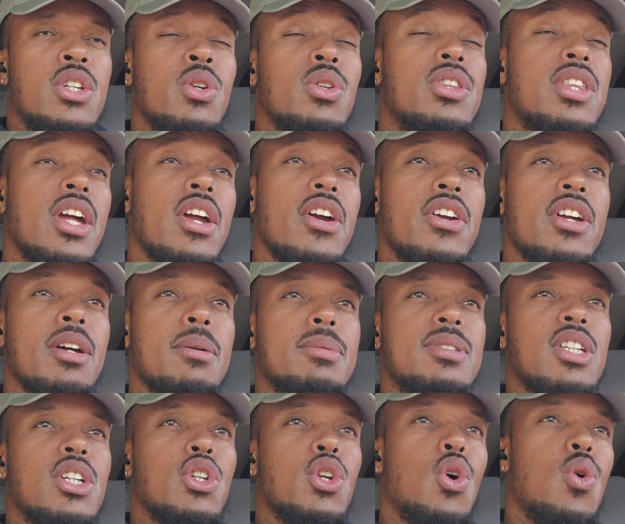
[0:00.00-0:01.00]
Ethereum
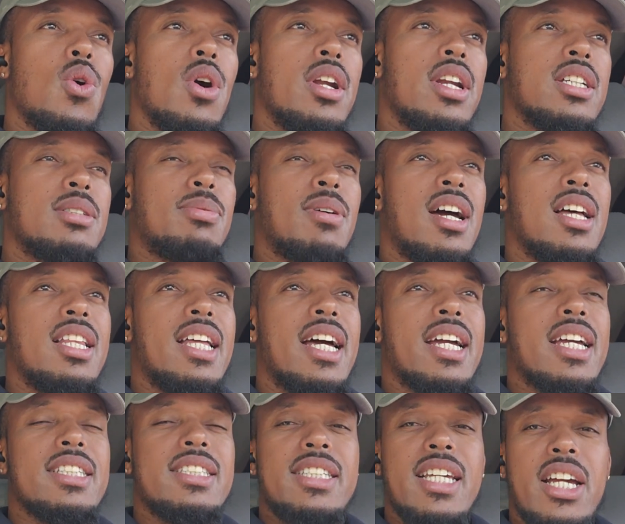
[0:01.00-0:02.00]
is a new one. That's probably
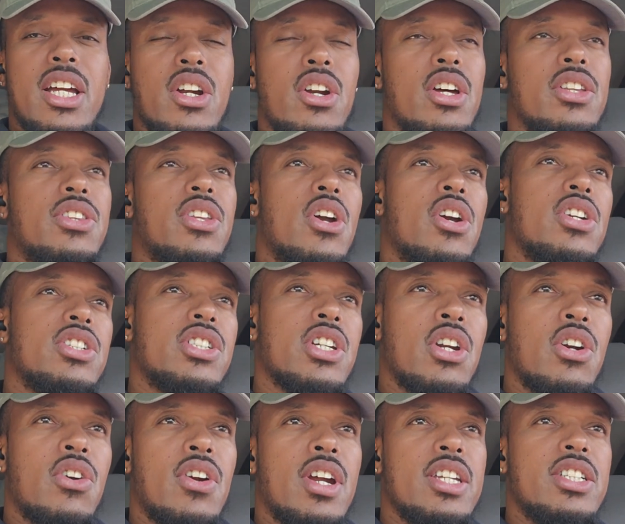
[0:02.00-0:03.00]
like a second or third
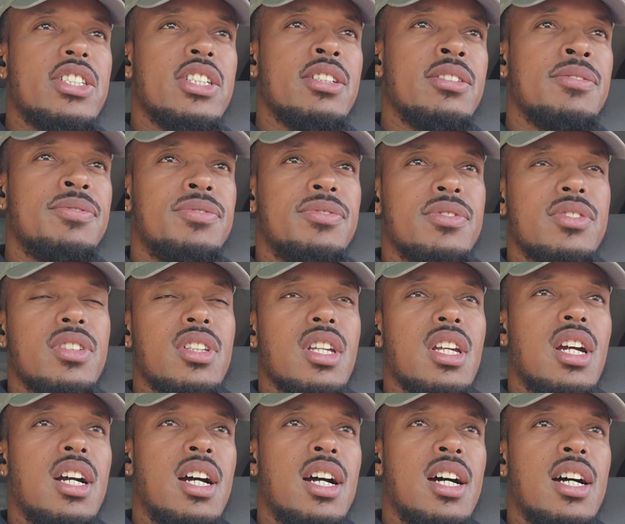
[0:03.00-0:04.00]
generation
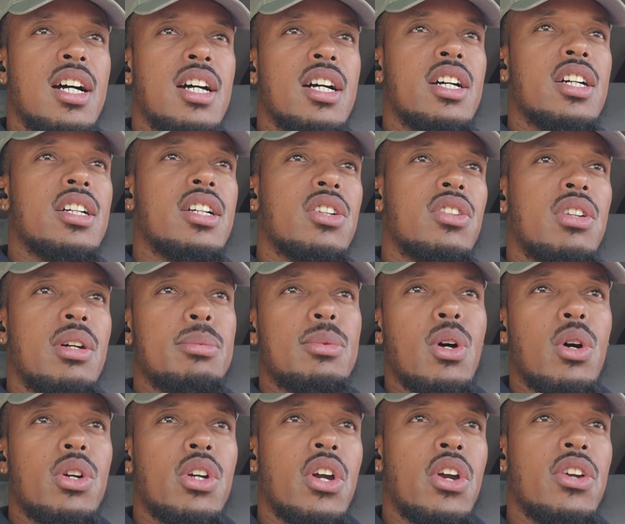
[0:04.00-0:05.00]
uh,
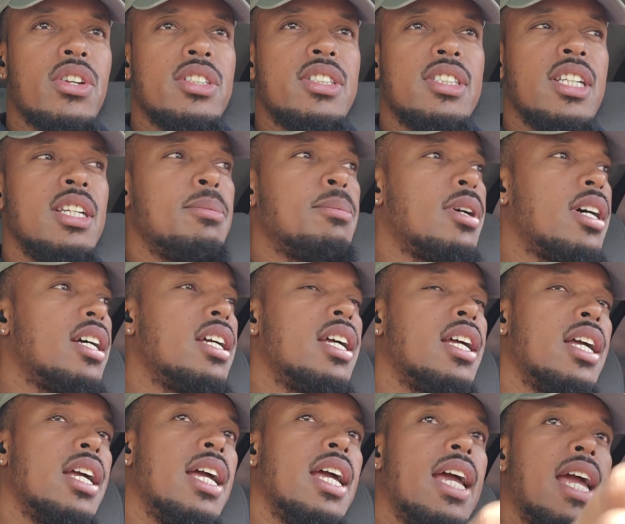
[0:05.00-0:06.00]
cryptocurrency, but
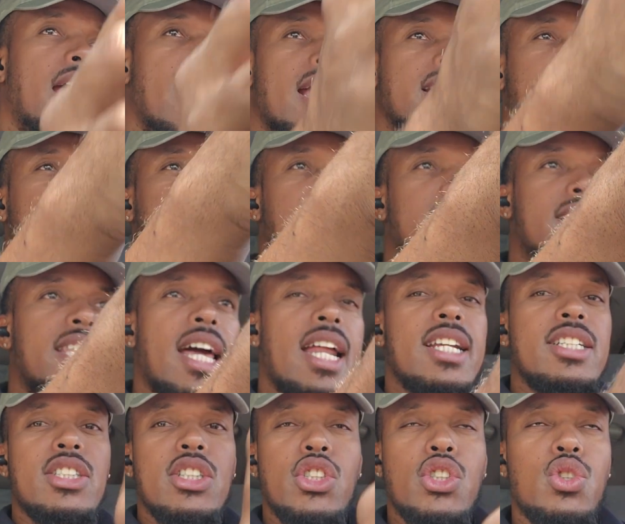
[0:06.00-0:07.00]
it's looked
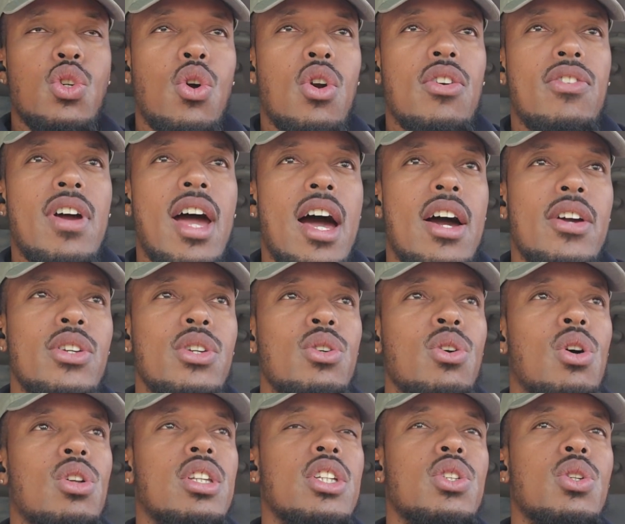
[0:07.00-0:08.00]
at as a store
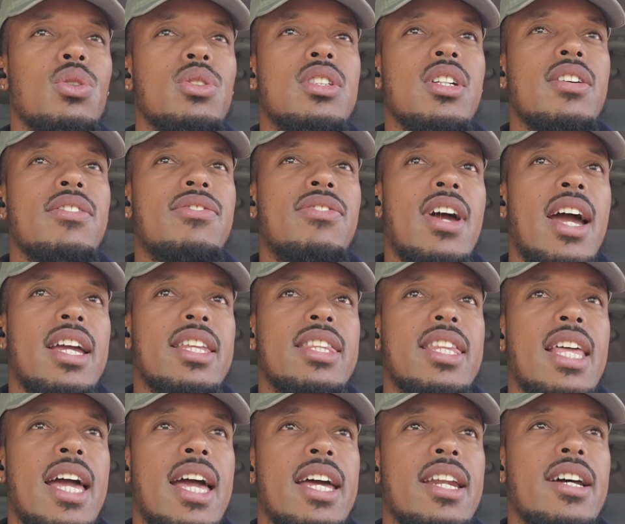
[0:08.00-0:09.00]
value only due to the
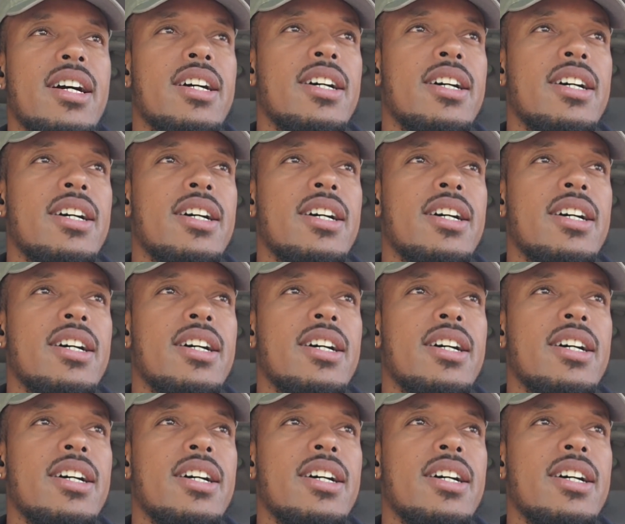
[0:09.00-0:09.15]
fact that.